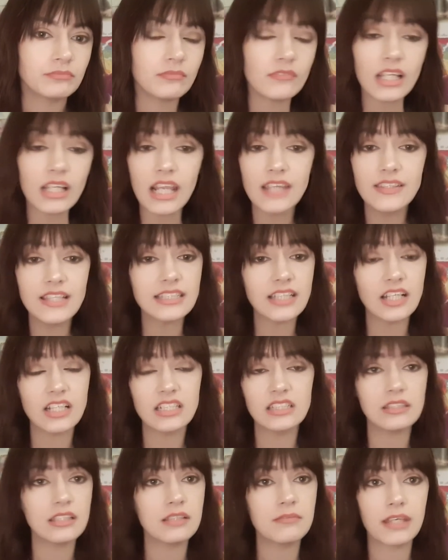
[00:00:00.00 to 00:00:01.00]
And that's
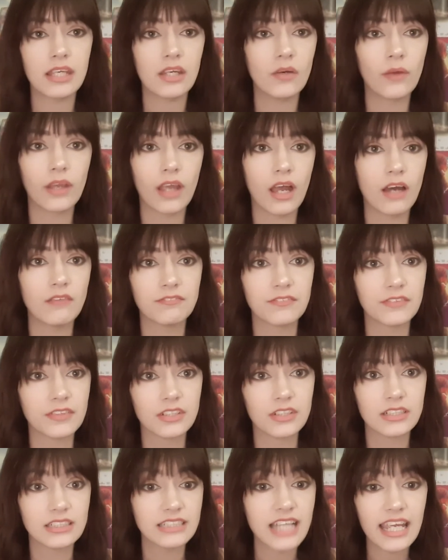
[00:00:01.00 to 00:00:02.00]
honestly been going on
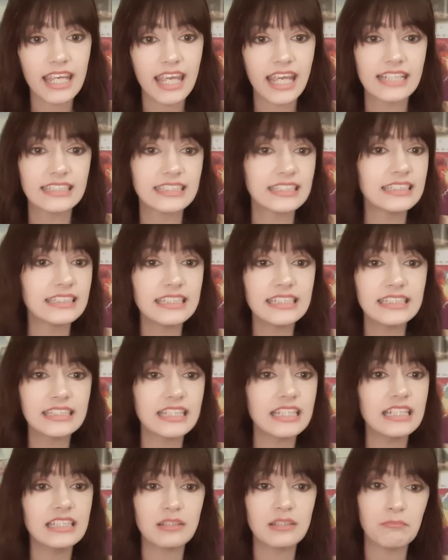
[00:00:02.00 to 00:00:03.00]
for decades. And
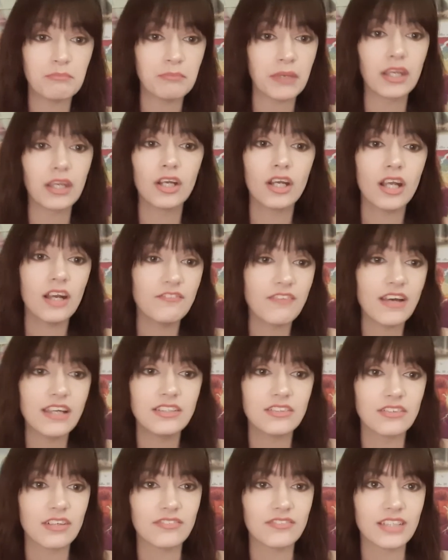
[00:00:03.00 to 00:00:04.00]
Disney is a bigger
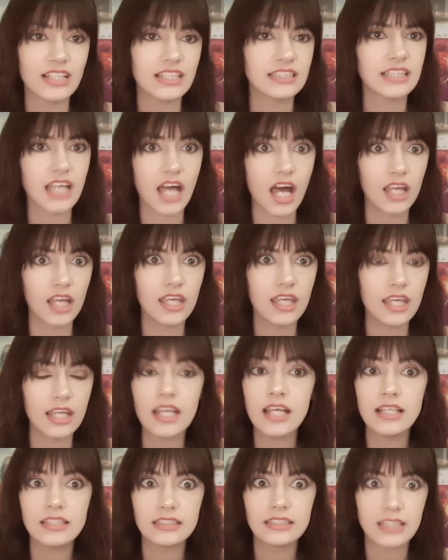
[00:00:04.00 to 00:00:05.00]
offender of this.
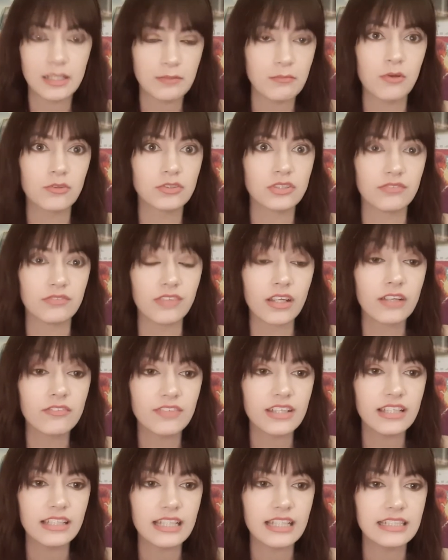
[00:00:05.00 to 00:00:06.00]
Again, see most of their
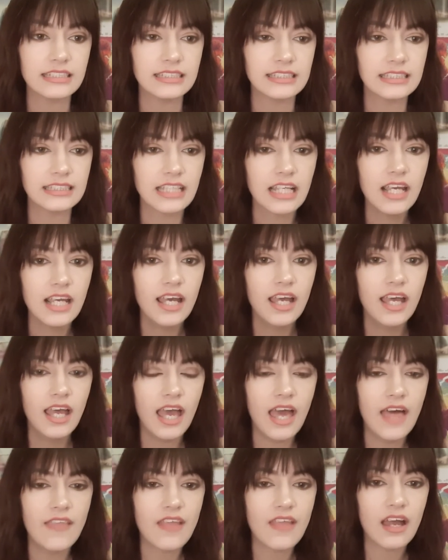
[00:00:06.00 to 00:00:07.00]
villains.
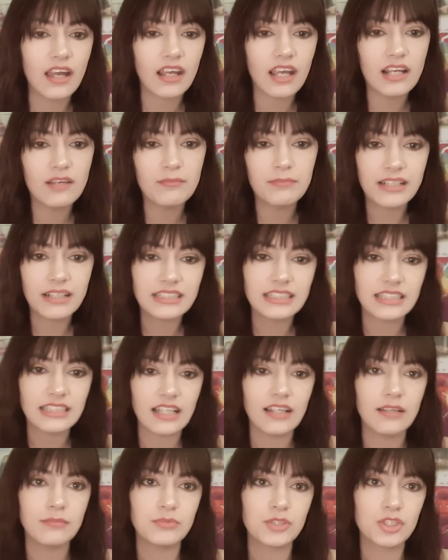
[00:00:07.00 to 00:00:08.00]
And that kind of brings us
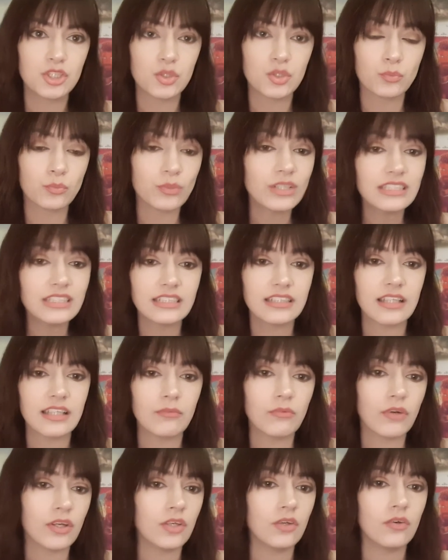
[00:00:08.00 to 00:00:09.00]
up to recently,
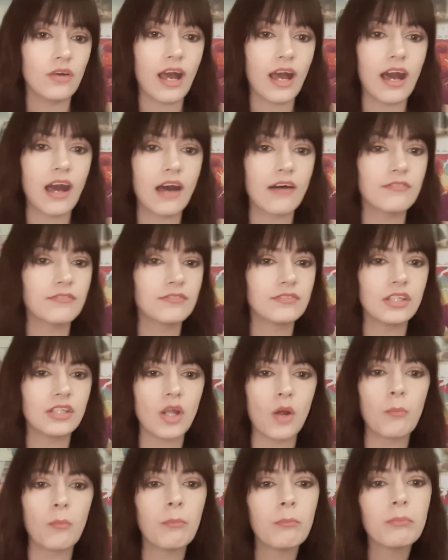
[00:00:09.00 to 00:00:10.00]
where you have, you
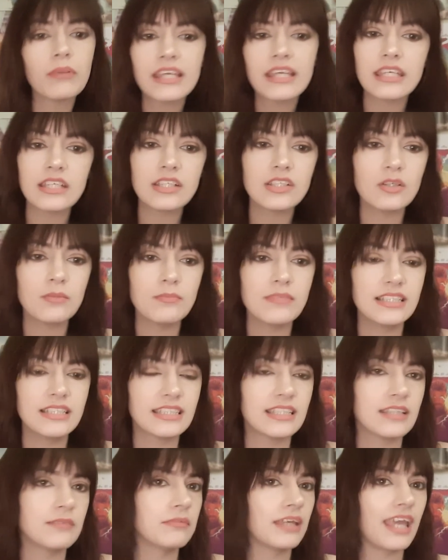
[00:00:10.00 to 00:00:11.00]
know, blink and you'll miss
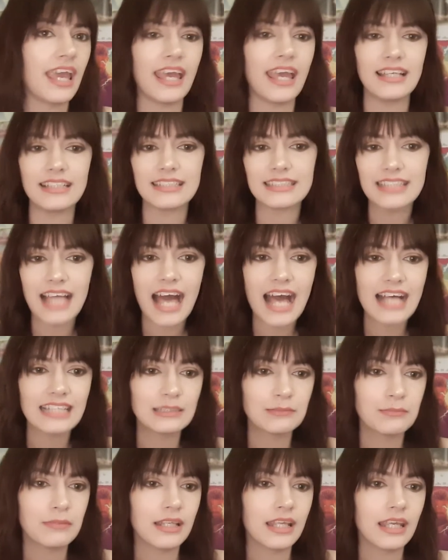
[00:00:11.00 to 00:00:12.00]
them gays,
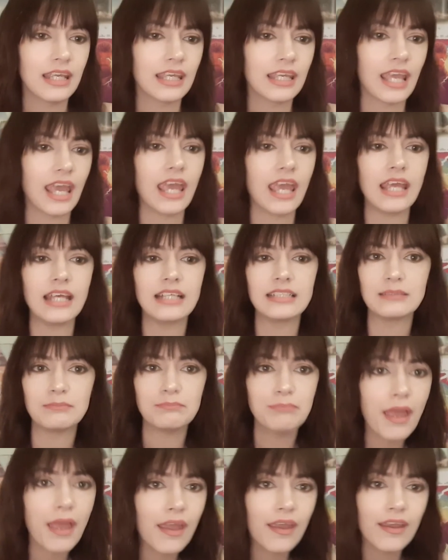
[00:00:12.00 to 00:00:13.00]
last minute gays,
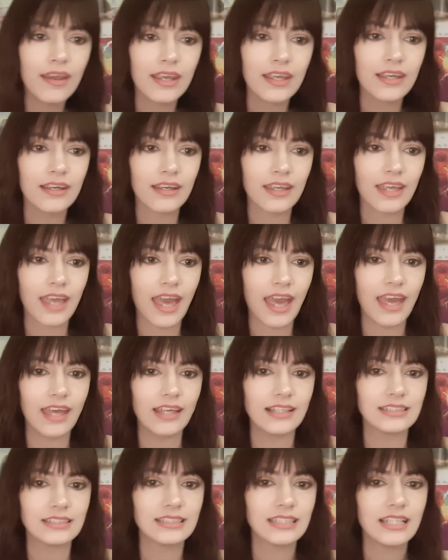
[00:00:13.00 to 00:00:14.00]
barrier gays.